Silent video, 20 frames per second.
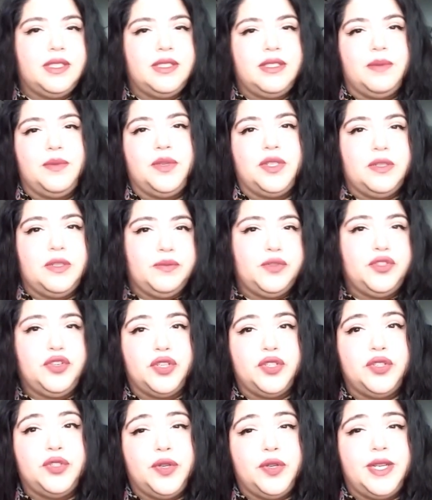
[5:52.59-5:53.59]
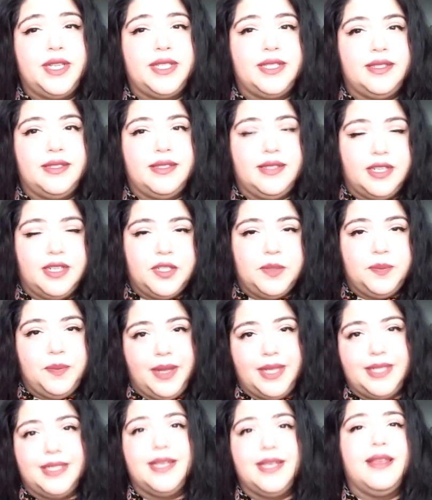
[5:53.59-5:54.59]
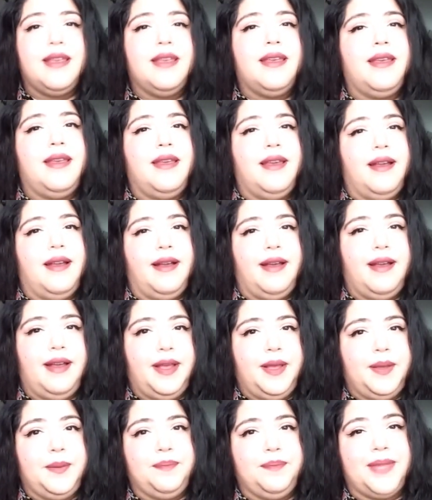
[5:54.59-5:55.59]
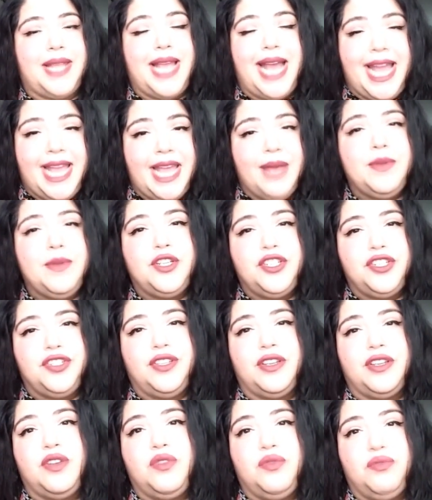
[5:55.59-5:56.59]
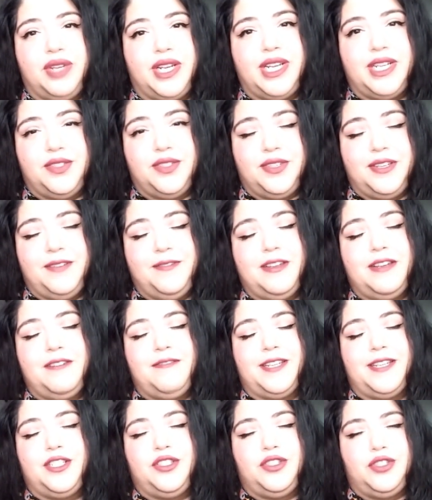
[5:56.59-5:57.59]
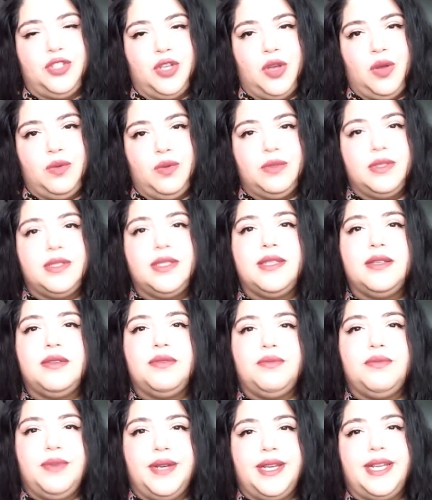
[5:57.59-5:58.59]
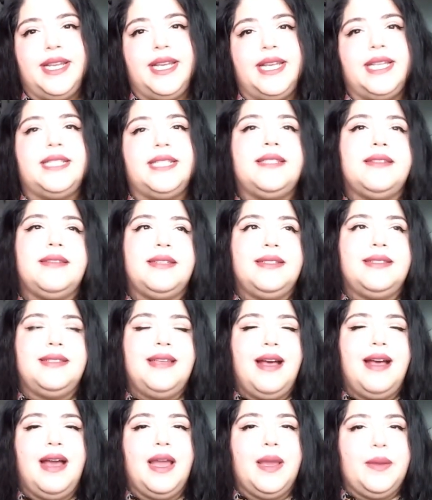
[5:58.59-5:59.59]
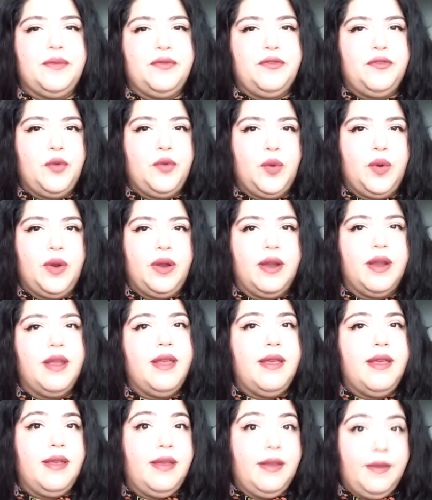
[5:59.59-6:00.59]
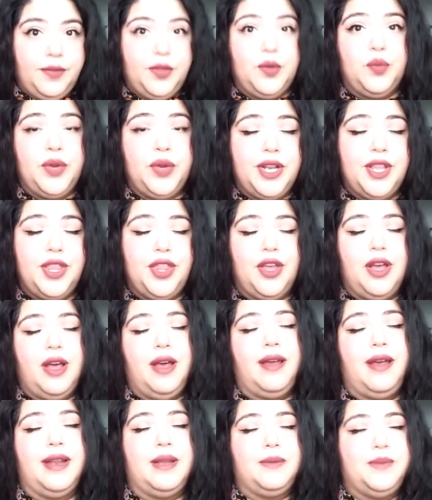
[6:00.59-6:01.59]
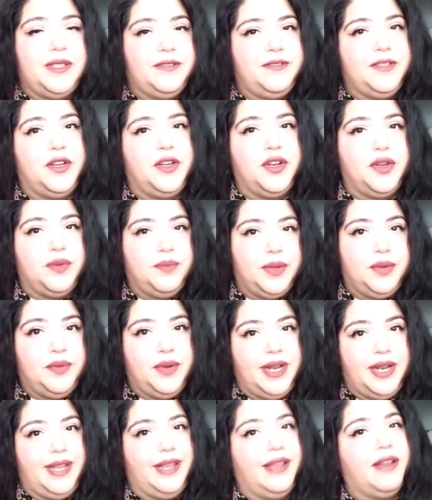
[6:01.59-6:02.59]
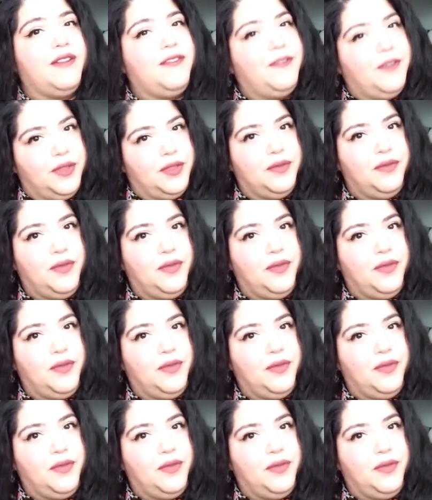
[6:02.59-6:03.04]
some of them short stories and such, but I am interested in reading it, so even if I don't read it in time for the readathon, I'm definitely going to be reading it for